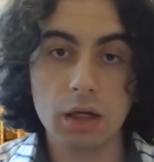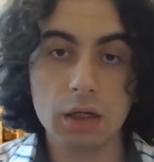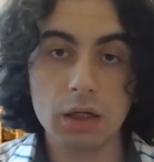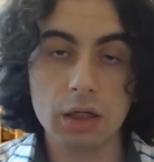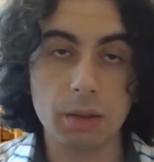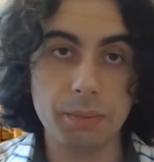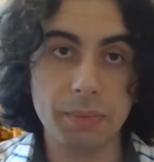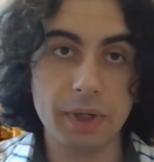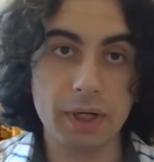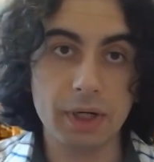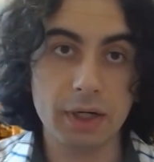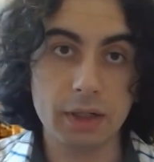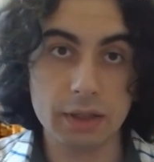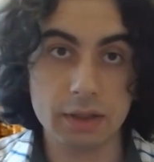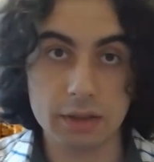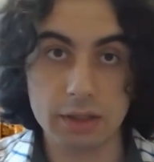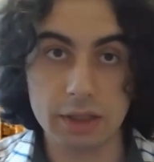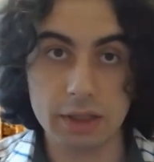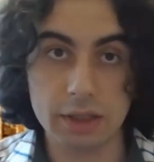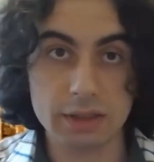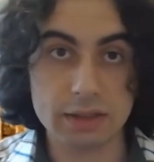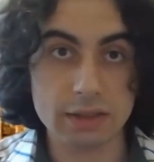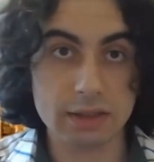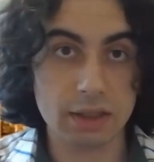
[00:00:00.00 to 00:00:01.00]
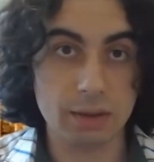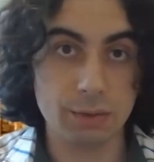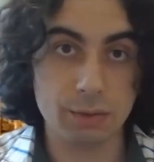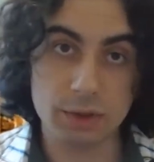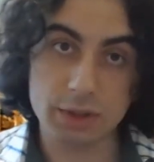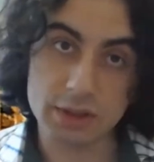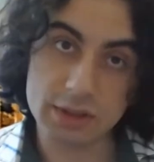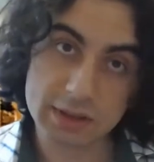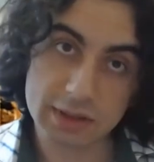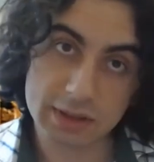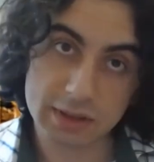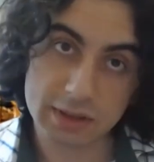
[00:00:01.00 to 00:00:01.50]
compared, let's say, with
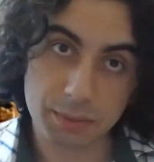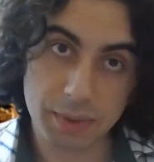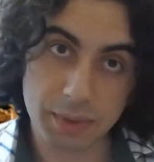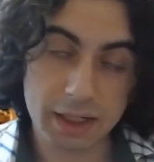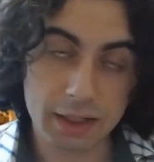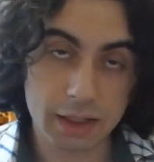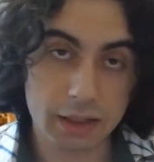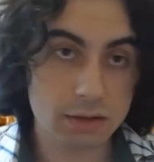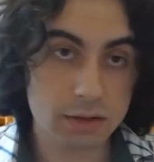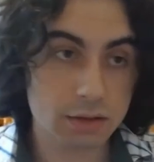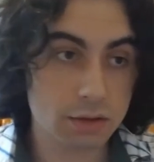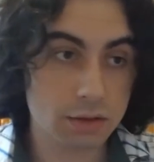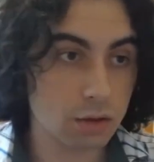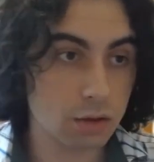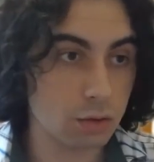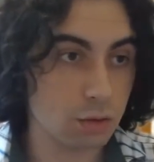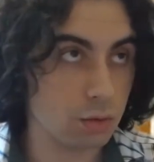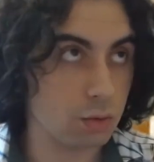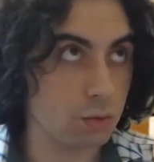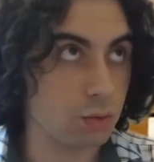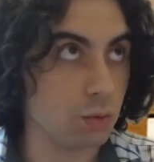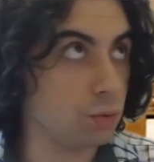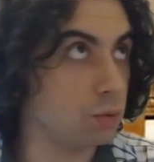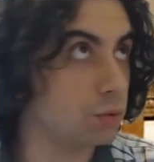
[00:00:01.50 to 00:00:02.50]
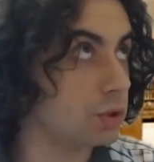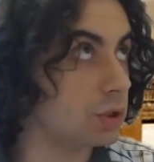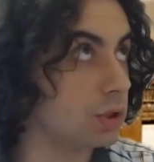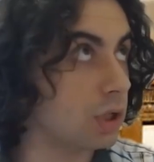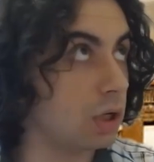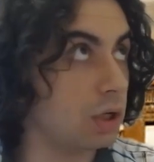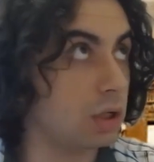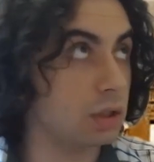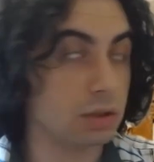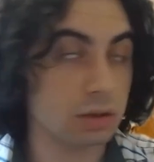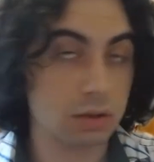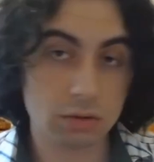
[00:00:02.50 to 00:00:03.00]
the Semitics, who
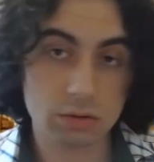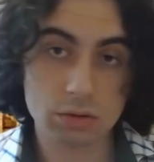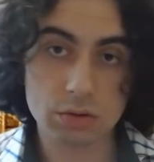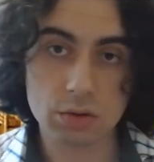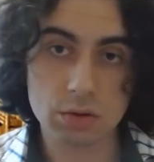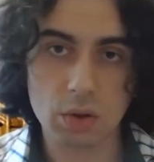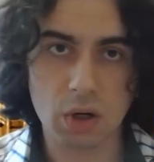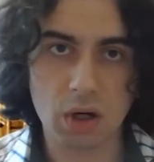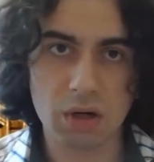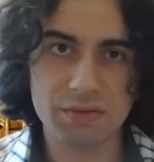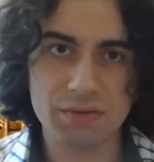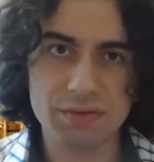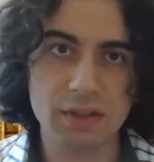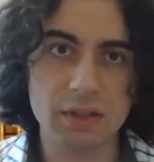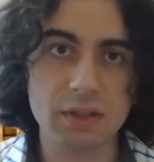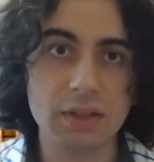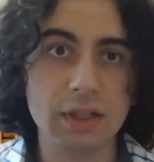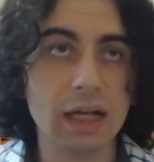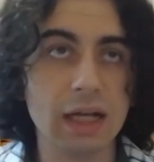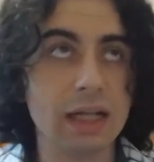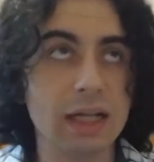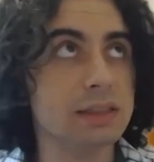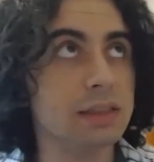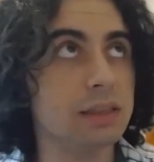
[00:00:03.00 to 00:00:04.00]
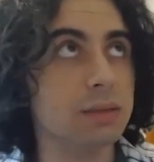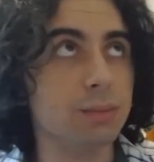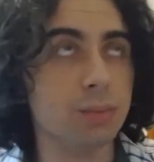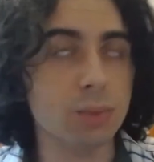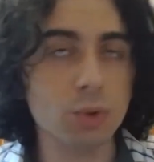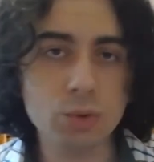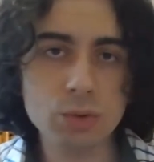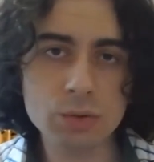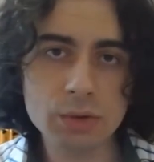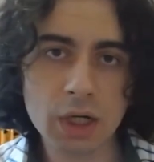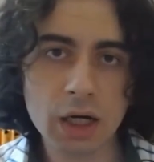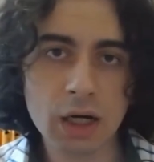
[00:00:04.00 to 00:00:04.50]
saw it so often as a
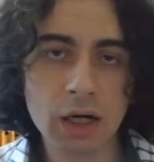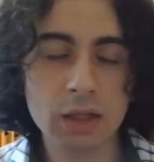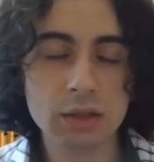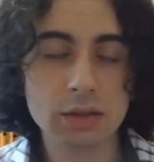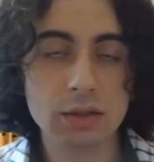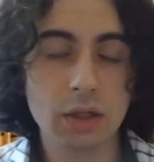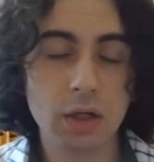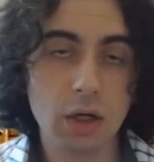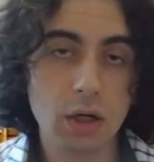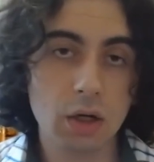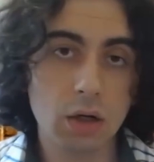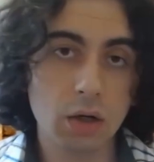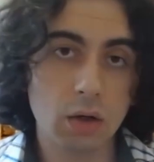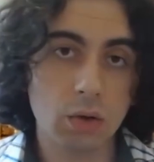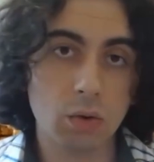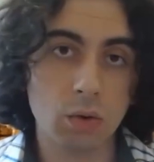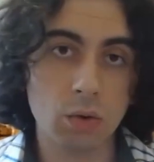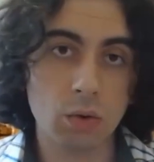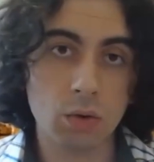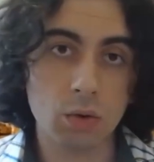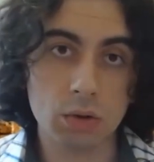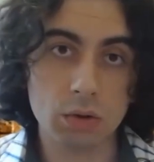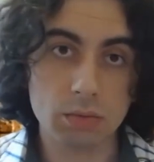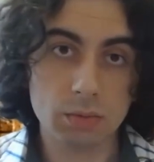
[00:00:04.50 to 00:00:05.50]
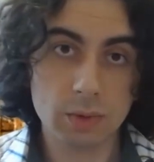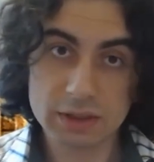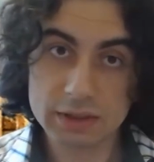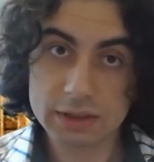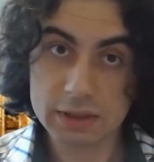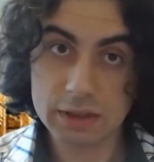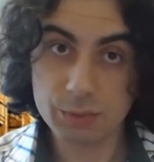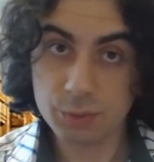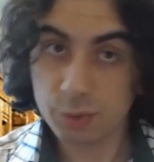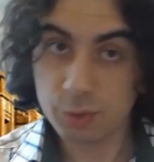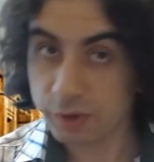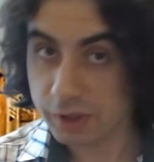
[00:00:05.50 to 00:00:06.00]
moon god, or let's
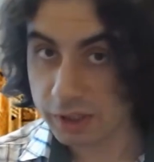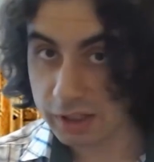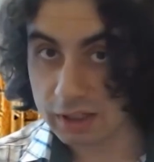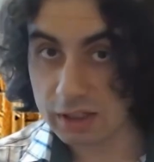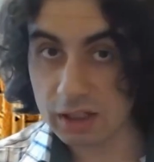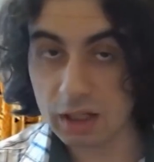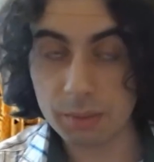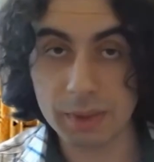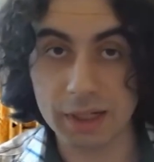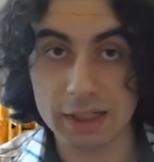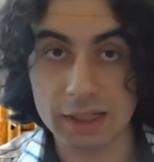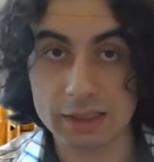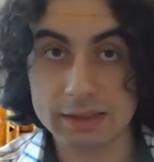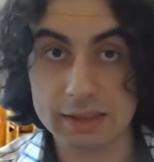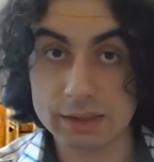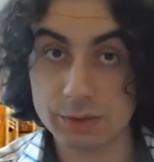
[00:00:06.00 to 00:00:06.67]
say with the Elamites.